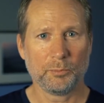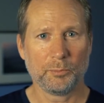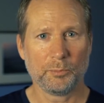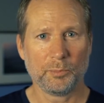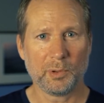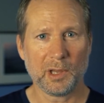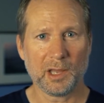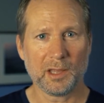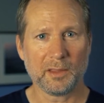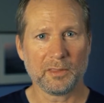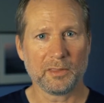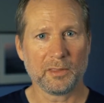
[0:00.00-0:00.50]

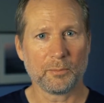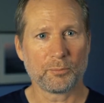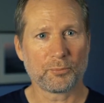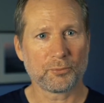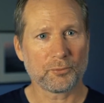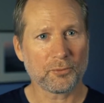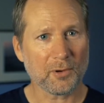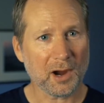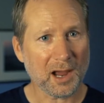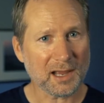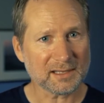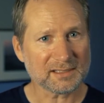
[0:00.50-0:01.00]
But the
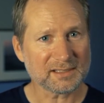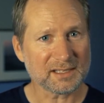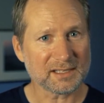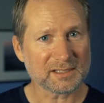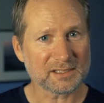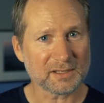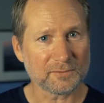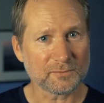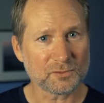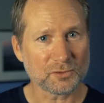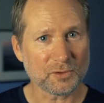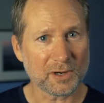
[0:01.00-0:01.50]
process
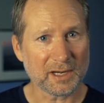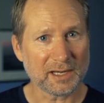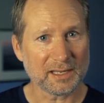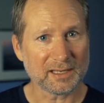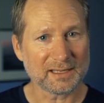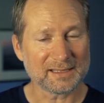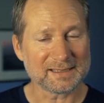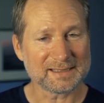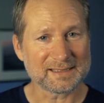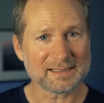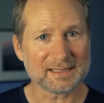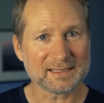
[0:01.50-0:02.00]
of trading
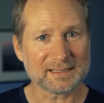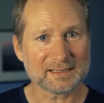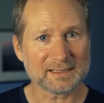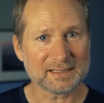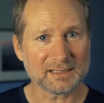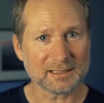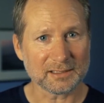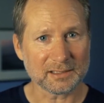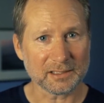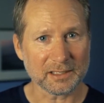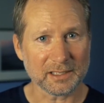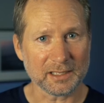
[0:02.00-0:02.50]

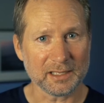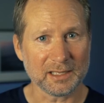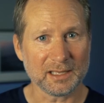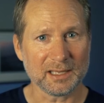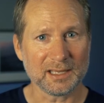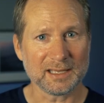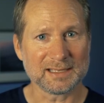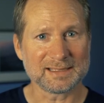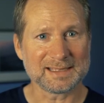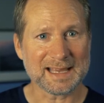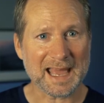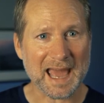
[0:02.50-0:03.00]
consistently
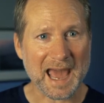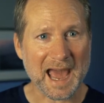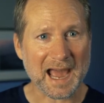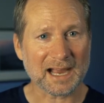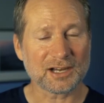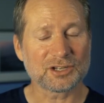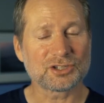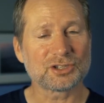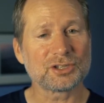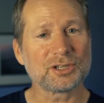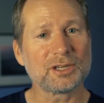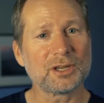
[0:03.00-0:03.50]
is
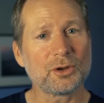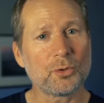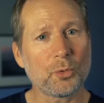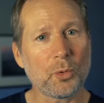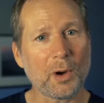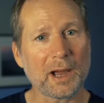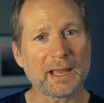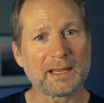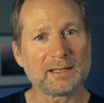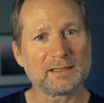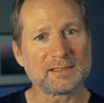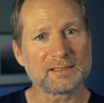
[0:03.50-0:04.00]
actually
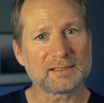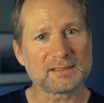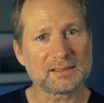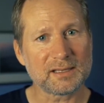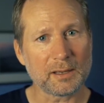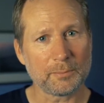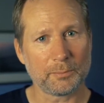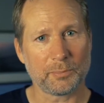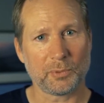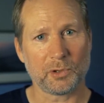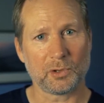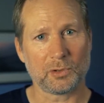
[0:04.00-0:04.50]
quite
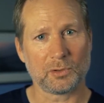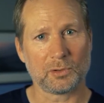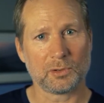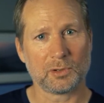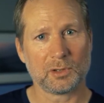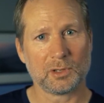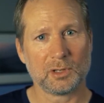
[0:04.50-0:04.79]
simple.